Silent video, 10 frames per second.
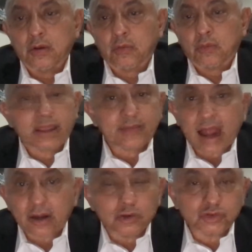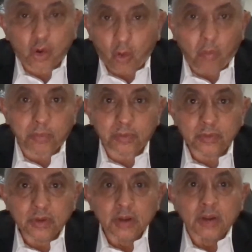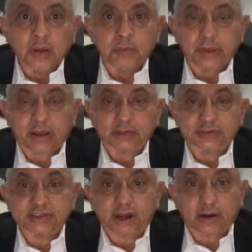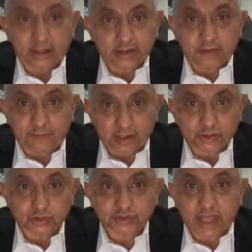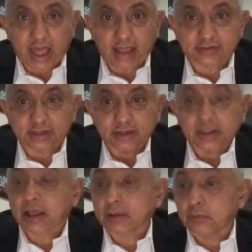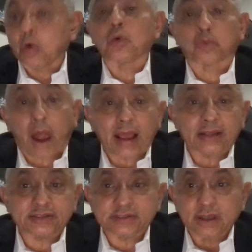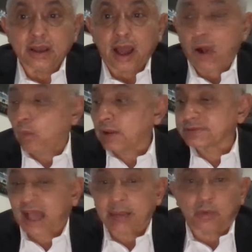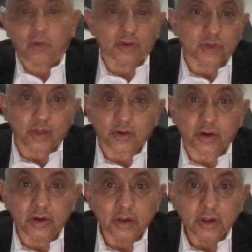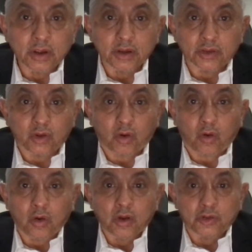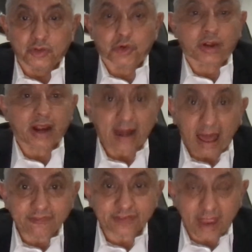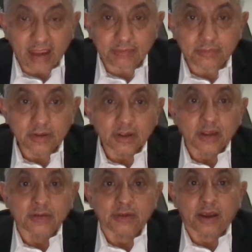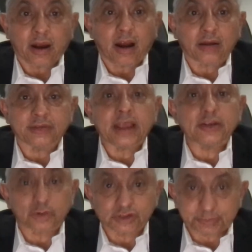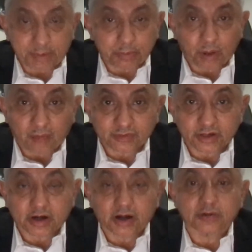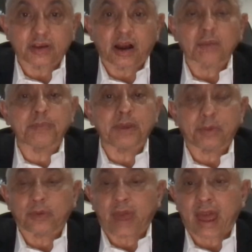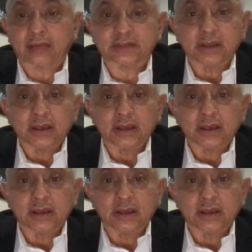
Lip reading: we cannot lose hope, because these are individuals that will rise at one time or another, during a lifetime. There are dangerous people out there. There are people that